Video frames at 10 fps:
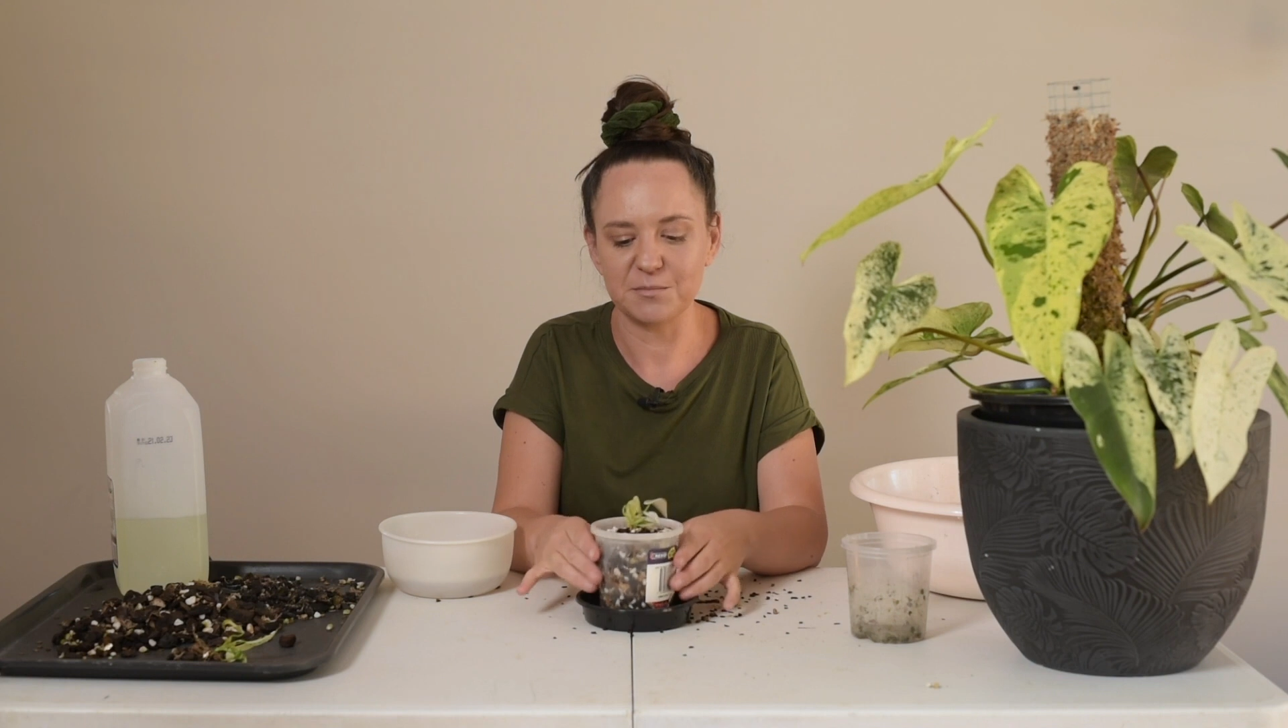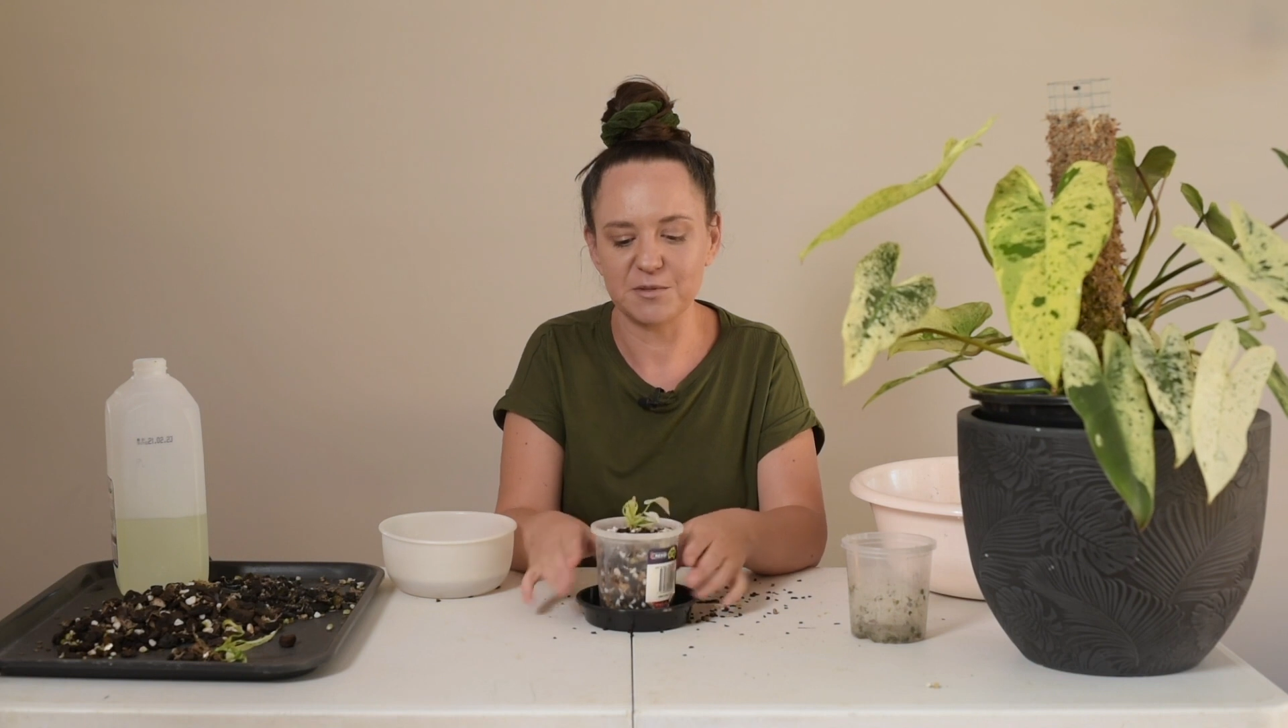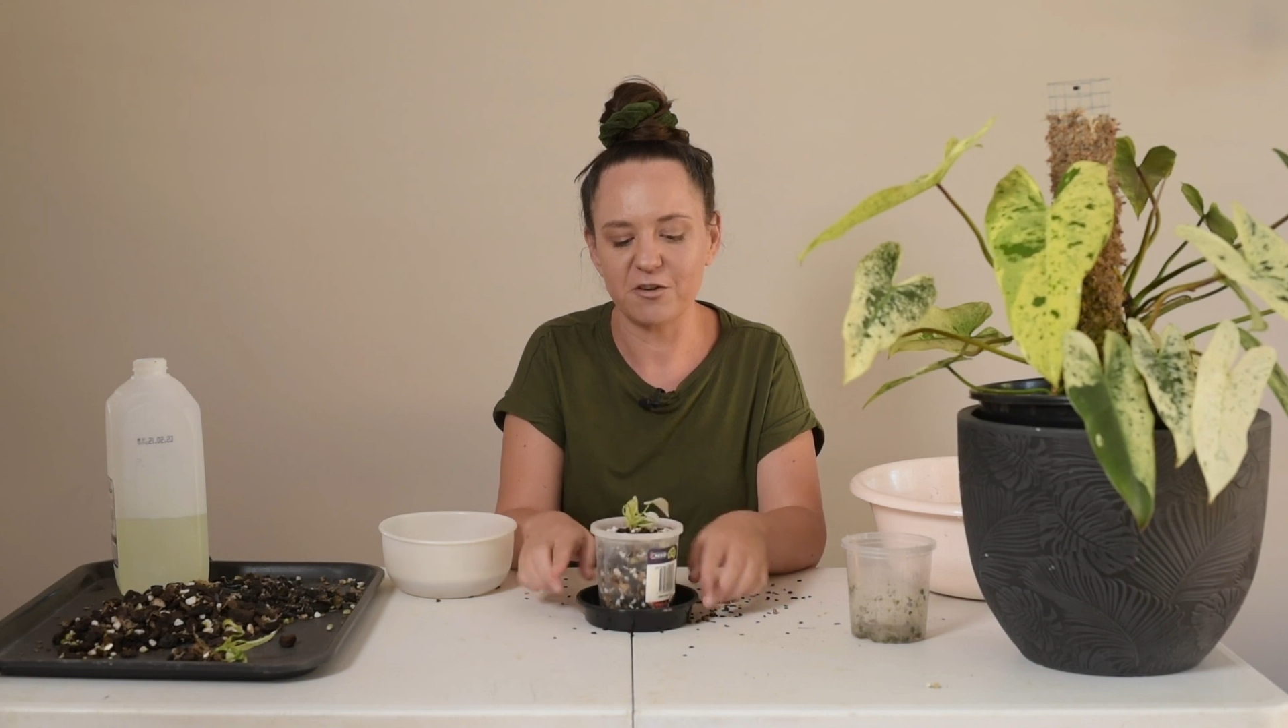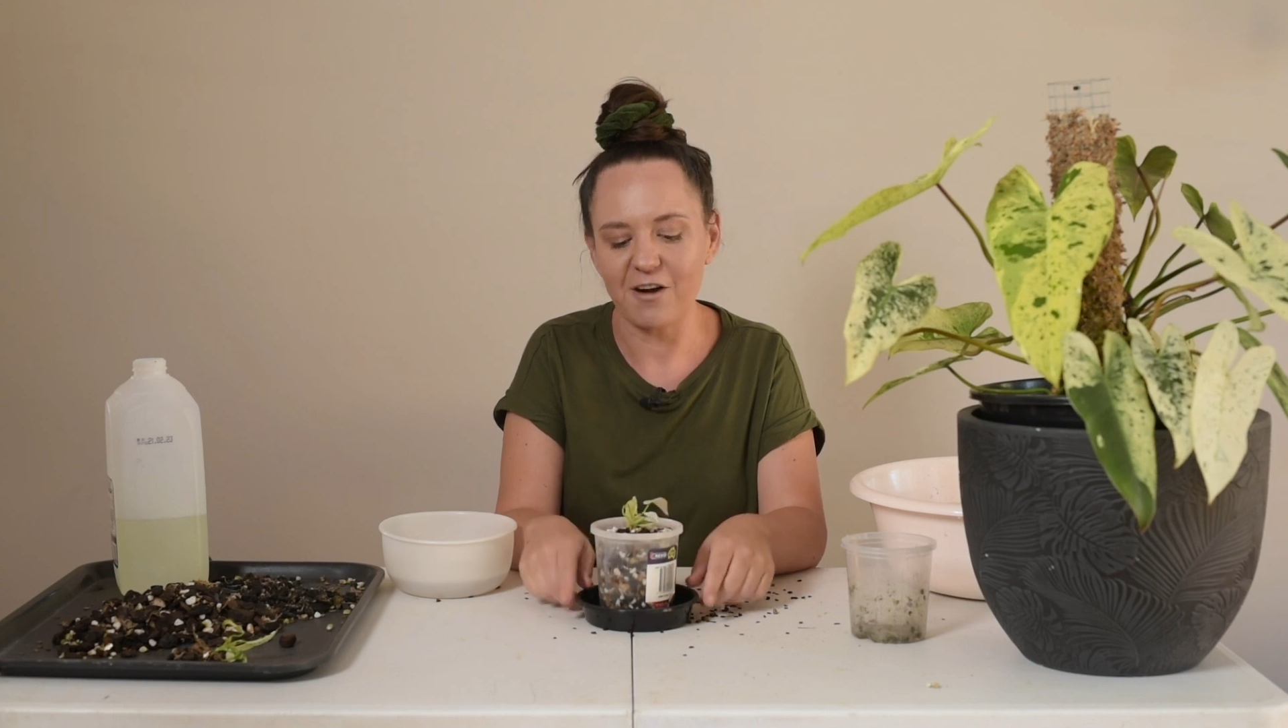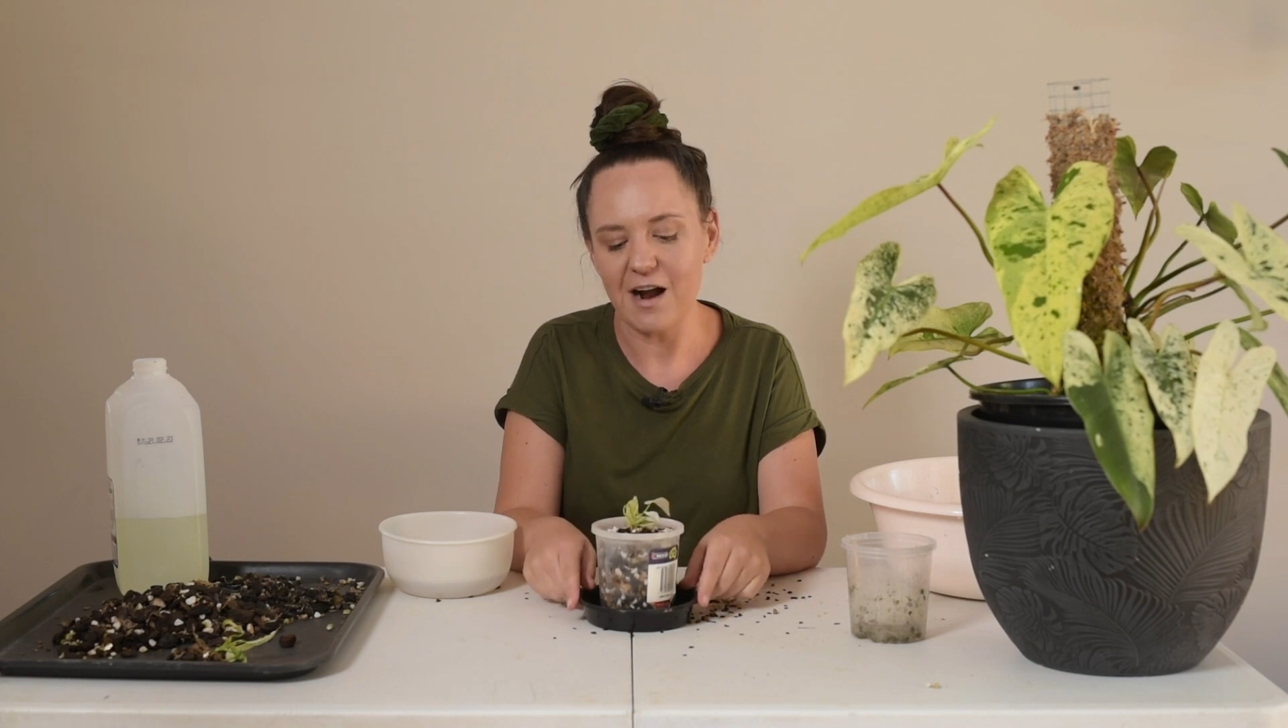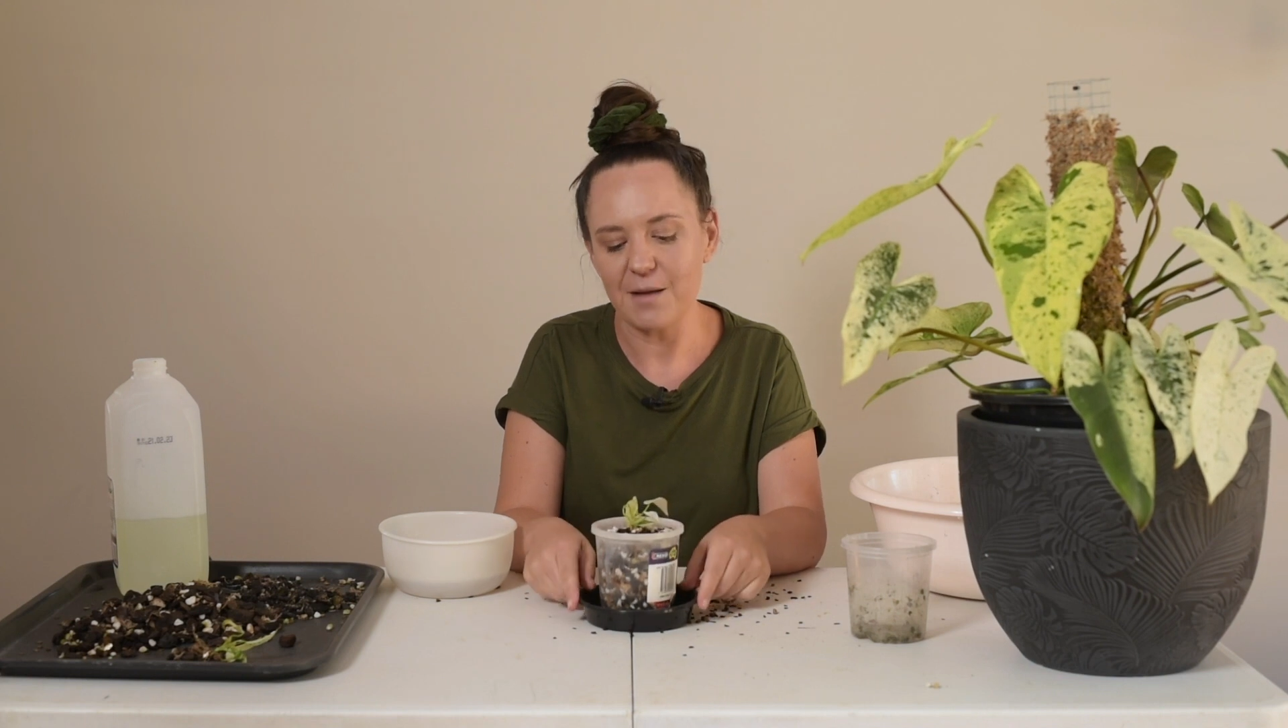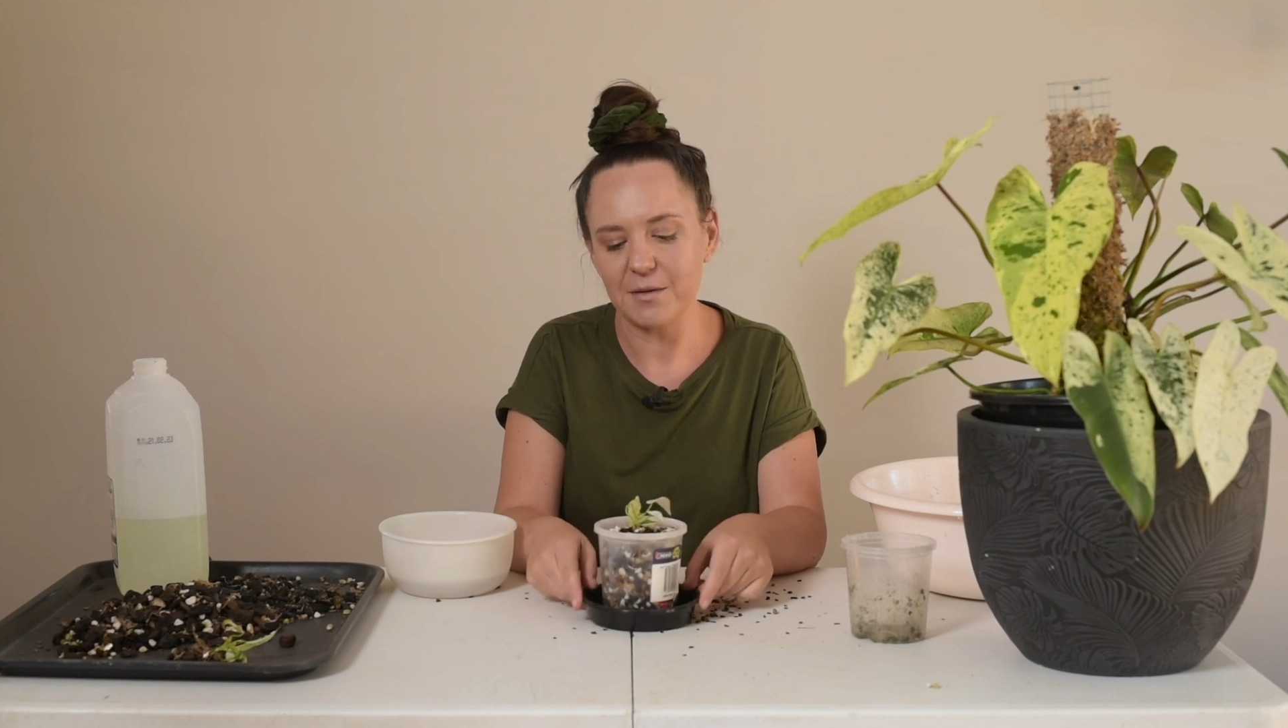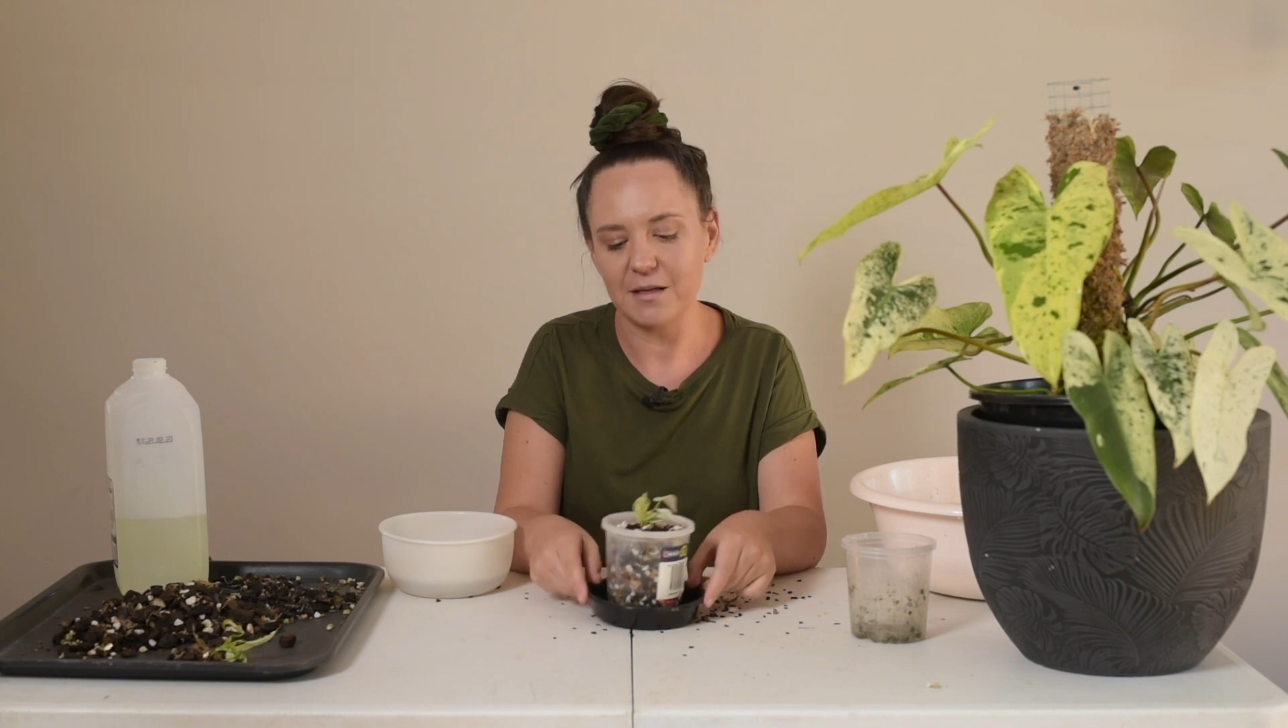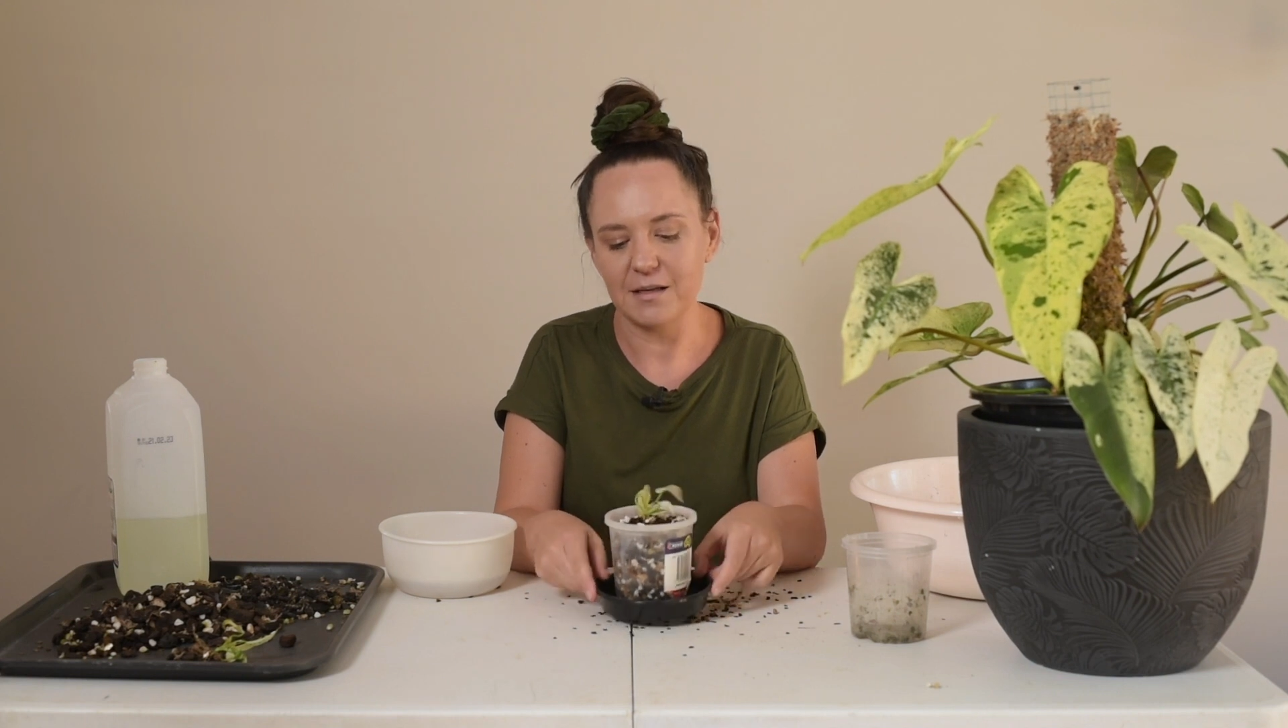subscribe